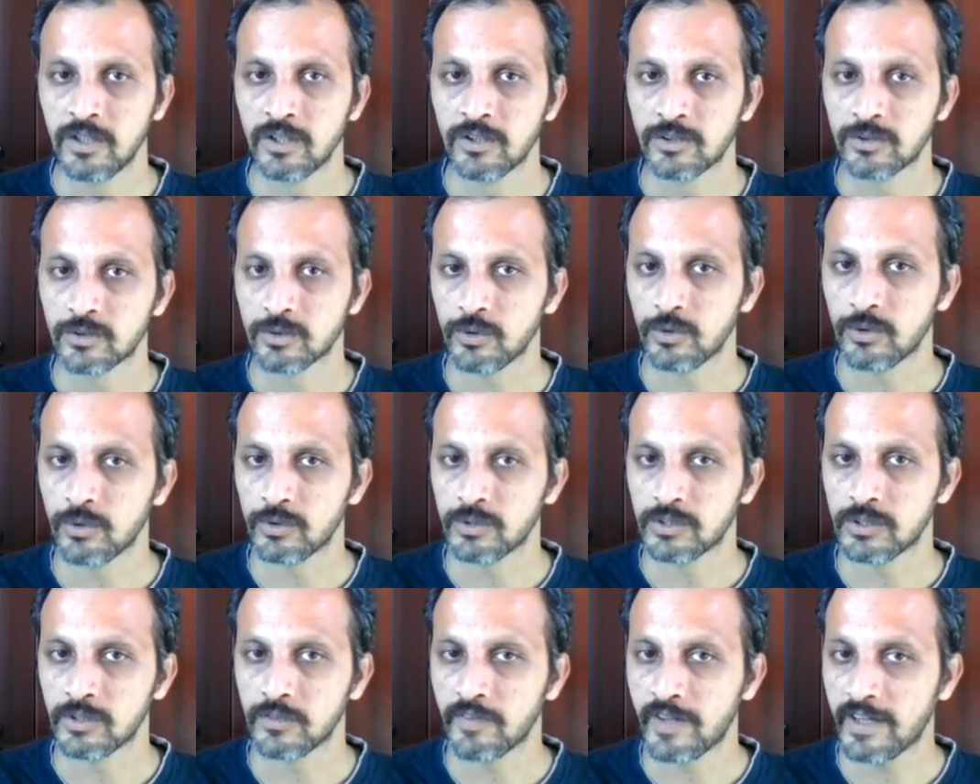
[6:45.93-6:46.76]

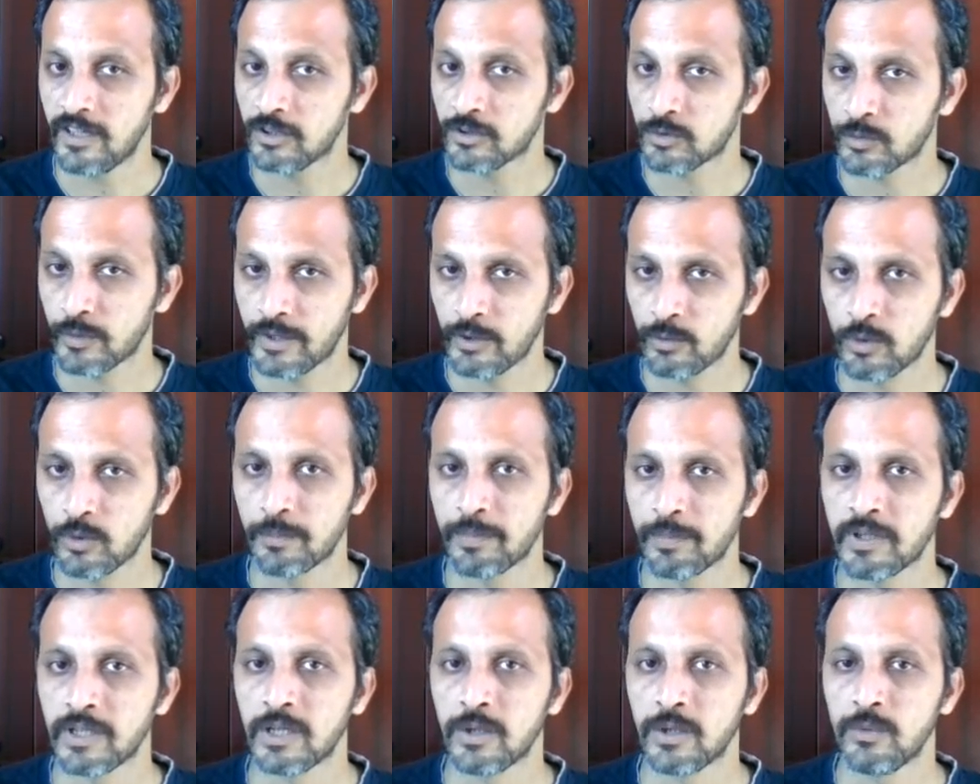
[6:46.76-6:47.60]
So the file is quite
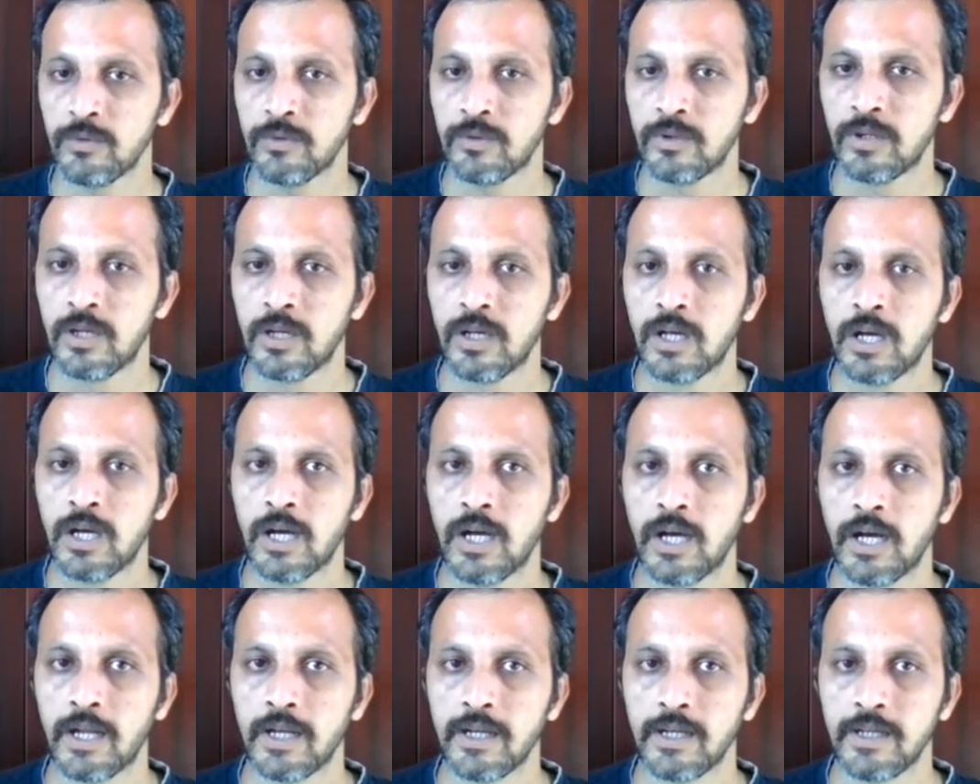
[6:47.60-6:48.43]
open now,
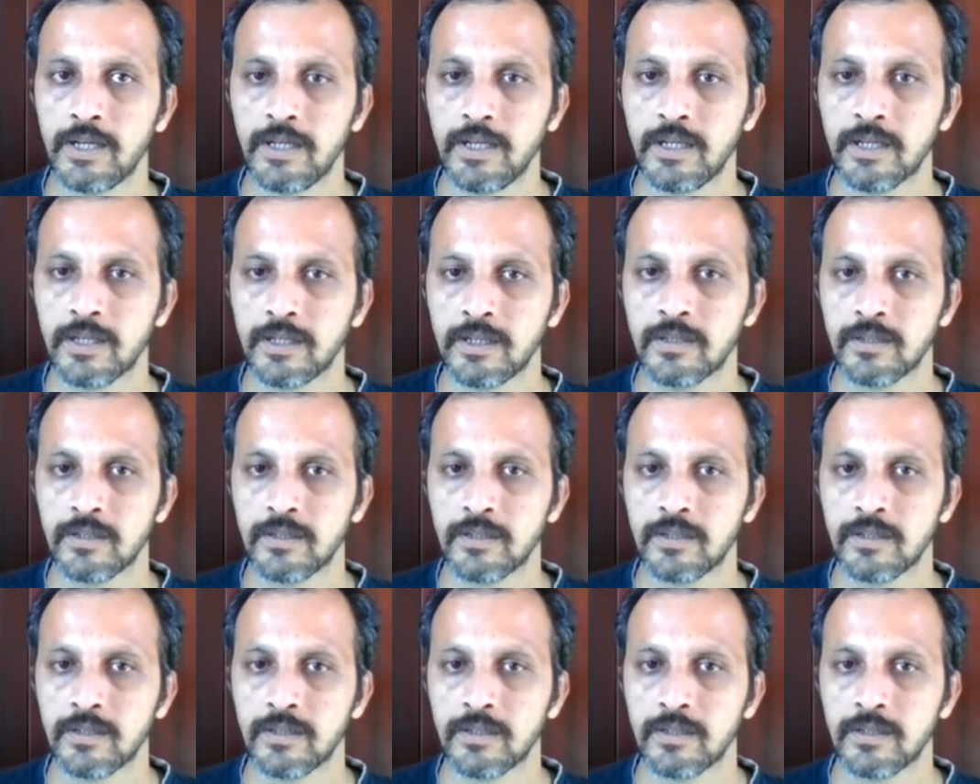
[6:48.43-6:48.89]
and